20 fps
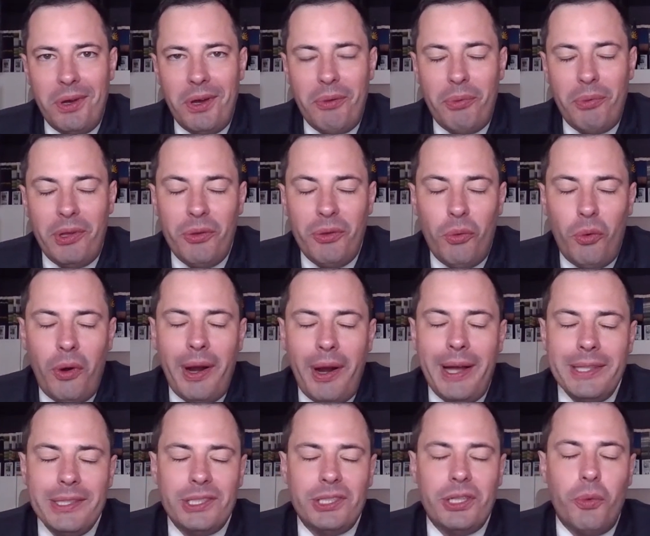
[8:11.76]
When the war
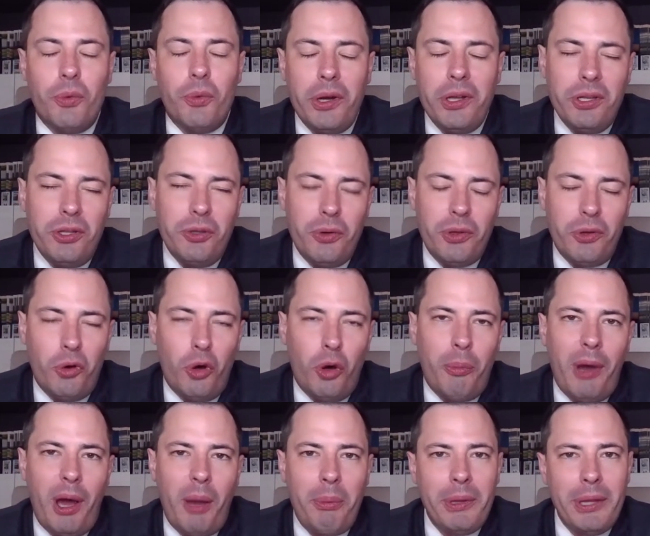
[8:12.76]
ends, though, what do you do with the whole
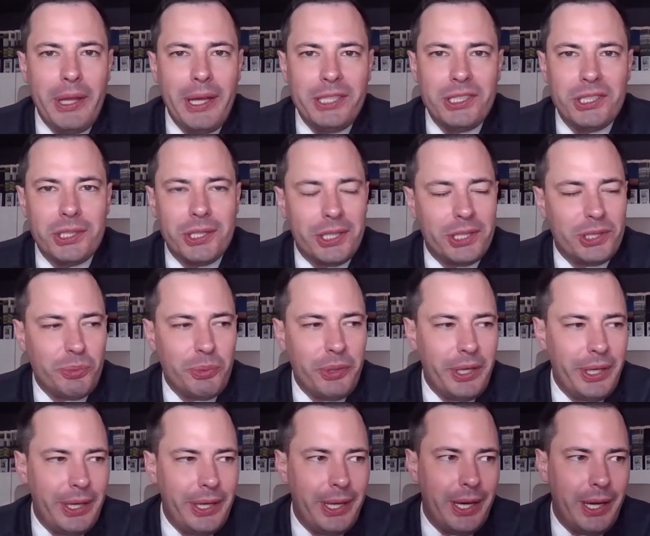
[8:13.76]
population that's
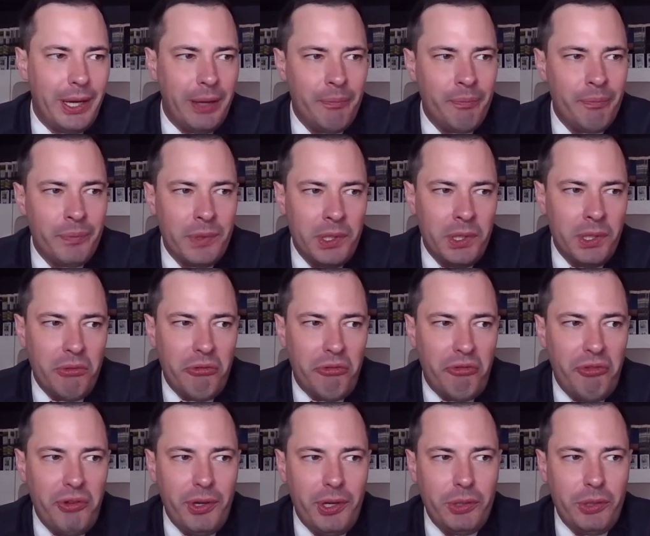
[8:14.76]
been
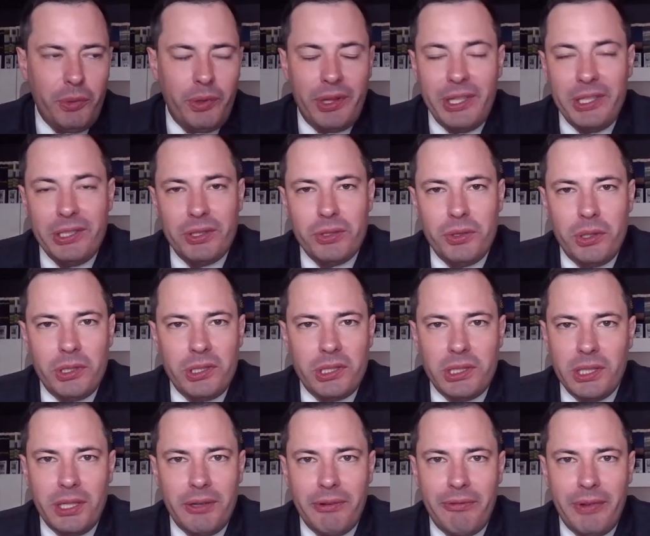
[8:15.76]
filled with these sorts
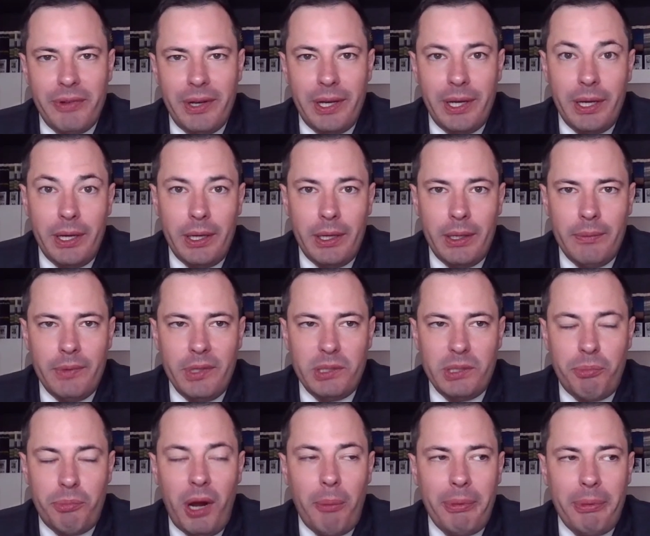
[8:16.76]
of this
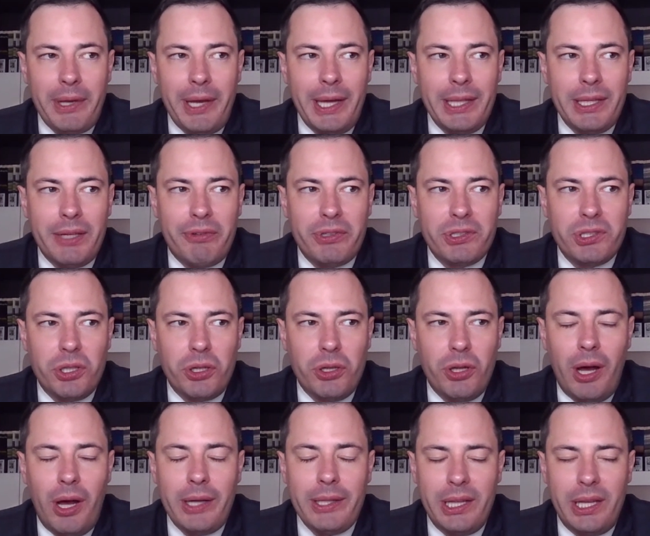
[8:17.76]
propaganda for so
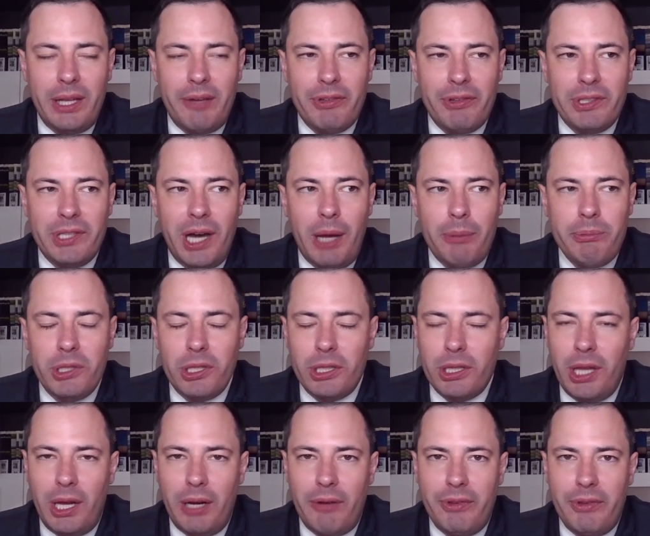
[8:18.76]
long that they've adopted a
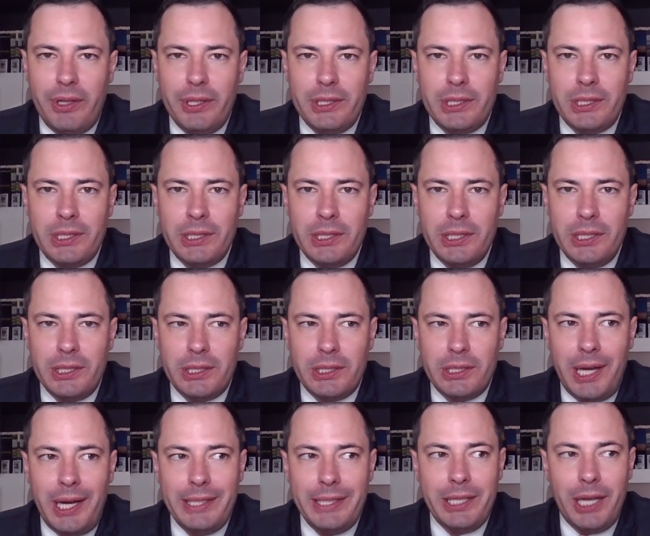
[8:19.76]
lot of this
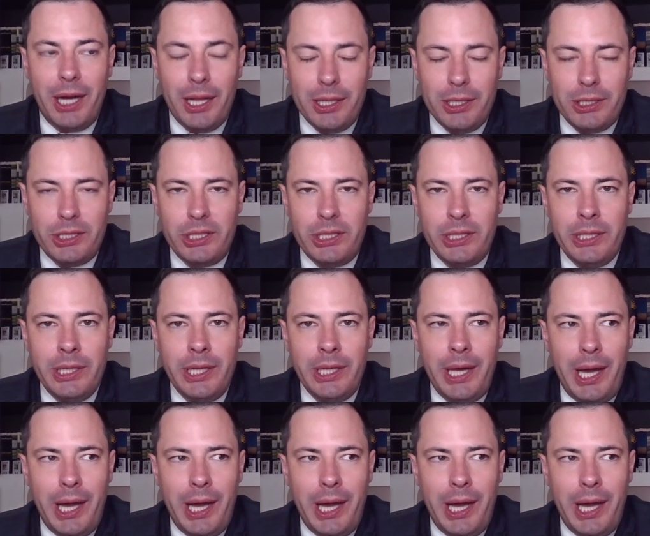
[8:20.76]
ideology?